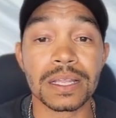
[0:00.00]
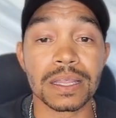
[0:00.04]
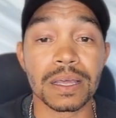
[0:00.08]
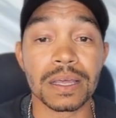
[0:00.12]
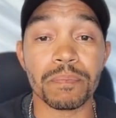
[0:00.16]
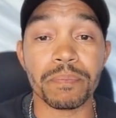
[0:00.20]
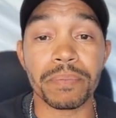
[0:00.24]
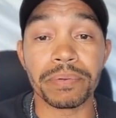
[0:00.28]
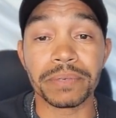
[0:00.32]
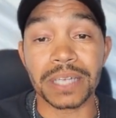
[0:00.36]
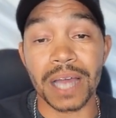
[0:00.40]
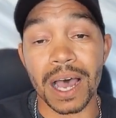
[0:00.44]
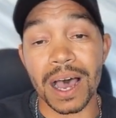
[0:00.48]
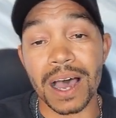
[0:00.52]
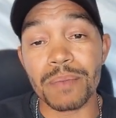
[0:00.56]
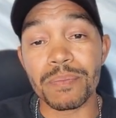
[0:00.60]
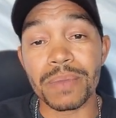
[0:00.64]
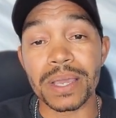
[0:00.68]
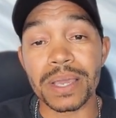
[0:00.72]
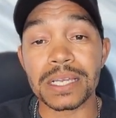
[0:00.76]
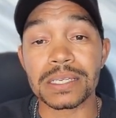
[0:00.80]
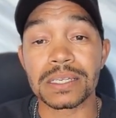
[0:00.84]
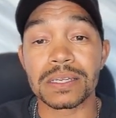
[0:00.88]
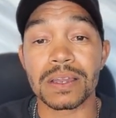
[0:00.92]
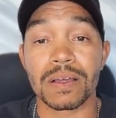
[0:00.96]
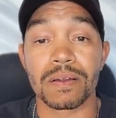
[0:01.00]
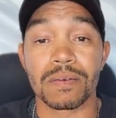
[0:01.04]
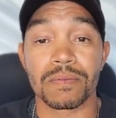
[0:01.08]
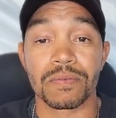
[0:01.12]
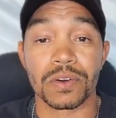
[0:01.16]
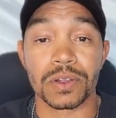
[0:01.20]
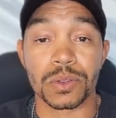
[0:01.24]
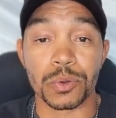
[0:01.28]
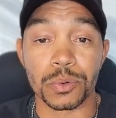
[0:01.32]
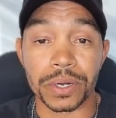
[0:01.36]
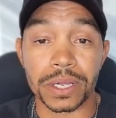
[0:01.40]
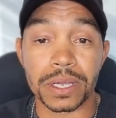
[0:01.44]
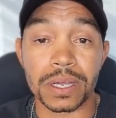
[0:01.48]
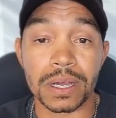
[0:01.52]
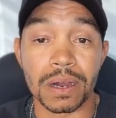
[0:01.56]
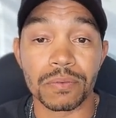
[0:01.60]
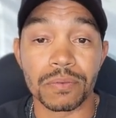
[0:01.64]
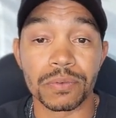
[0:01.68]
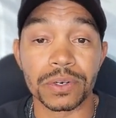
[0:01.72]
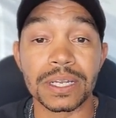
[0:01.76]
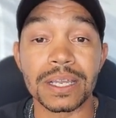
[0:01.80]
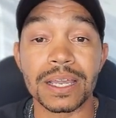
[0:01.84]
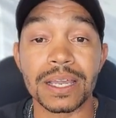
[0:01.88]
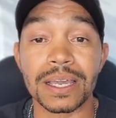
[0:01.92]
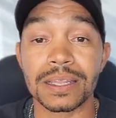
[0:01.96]
The time base for the
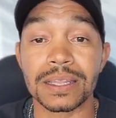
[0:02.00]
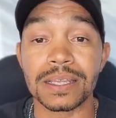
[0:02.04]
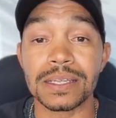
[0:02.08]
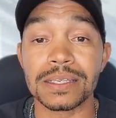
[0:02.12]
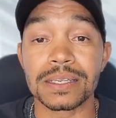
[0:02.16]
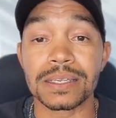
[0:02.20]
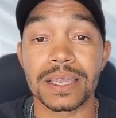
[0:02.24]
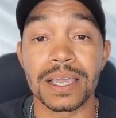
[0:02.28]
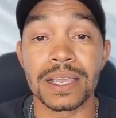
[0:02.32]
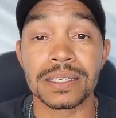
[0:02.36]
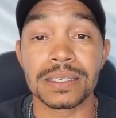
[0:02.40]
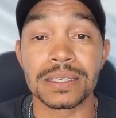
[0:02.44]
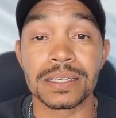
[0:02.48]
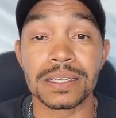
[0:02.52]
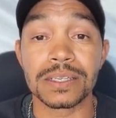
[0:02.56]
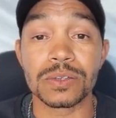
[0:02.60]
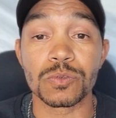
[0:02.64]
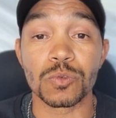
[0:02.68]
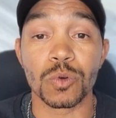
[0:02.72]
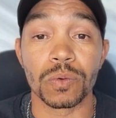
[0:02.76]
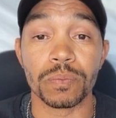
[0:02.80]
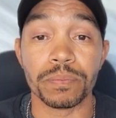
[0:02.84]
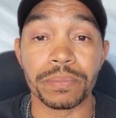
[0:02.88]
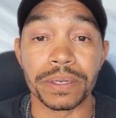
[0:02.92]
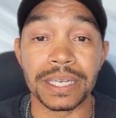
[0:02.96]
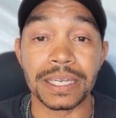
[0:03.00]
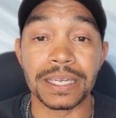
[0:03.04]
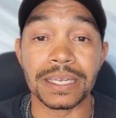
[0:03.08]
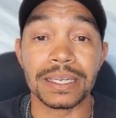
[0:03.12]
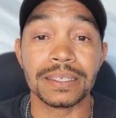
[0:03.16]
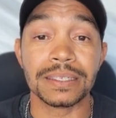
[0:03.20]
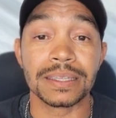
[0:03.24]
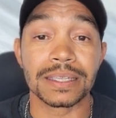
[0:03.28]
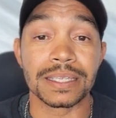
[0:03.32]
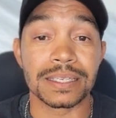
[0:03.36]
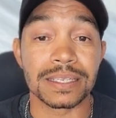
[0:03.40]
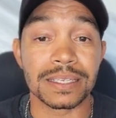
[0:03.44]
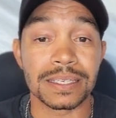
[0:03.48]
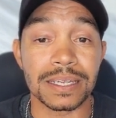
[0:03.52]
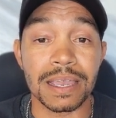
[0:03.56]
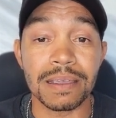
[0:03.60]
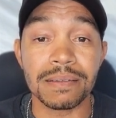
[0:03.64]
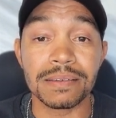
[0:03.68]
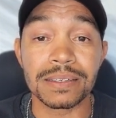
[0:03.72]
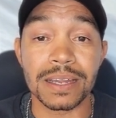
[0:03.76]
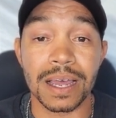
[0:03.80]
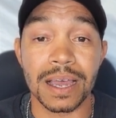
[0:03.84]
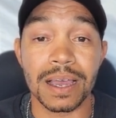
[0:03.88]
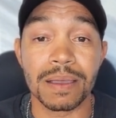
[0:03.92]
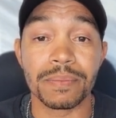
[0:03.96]
recovery in these cases will be the
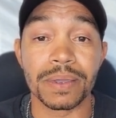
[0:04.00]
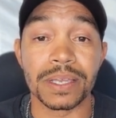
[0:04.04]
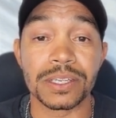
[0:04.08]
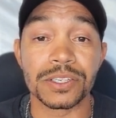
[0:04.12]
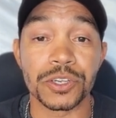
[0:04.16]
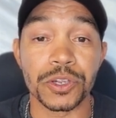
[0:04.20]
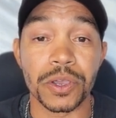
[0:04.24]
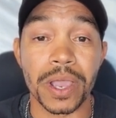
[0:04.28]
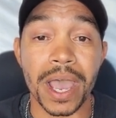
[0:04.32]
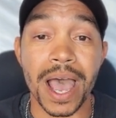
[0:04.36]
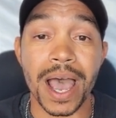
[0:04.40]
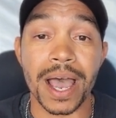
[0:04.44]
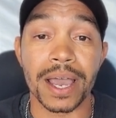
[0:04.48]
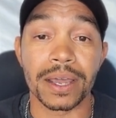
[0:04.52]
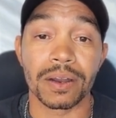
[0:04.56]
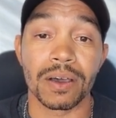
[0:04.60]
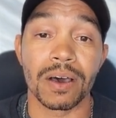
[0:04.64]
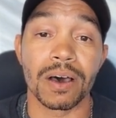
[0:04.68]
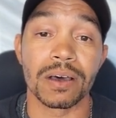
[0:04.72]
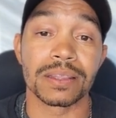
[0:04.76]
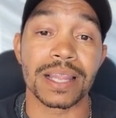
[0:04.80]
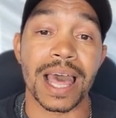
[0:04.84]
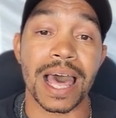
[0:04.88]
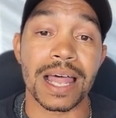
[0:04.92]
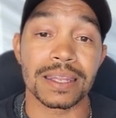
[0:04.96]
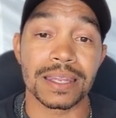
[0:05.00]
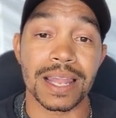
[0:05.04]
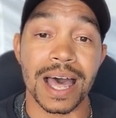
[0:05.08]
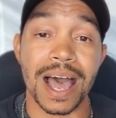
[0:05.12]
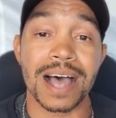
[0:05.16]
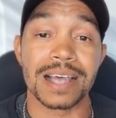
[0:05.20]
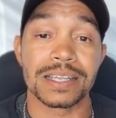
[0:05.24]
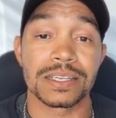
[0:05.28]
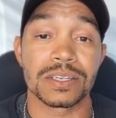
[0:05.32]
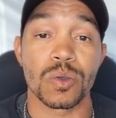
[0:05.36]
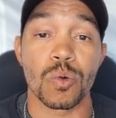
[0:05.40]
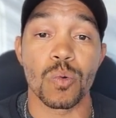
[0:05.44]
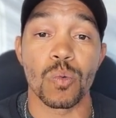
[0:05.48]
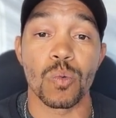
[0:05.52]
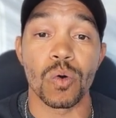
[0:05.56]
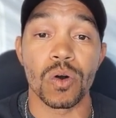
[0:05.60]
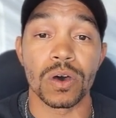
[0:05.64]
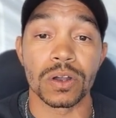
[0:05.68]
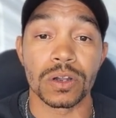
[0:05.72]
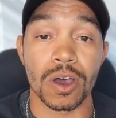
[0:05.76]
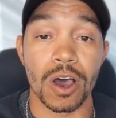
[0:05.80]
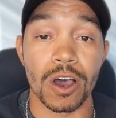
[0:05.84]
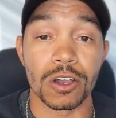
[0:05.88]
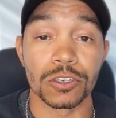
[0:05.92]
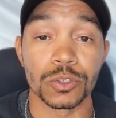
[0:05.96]
same time base you had on that last
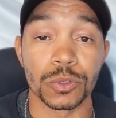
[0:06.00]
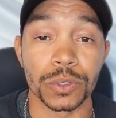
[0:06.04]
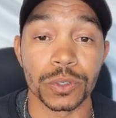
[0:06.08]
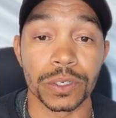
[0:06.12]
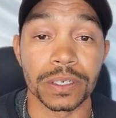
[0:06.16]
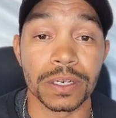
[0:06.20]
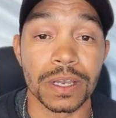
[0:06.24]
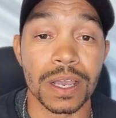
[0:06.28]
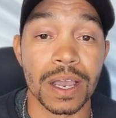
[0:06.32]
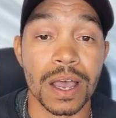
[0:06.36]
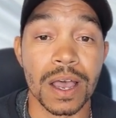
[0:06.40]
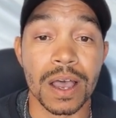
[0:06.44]
100.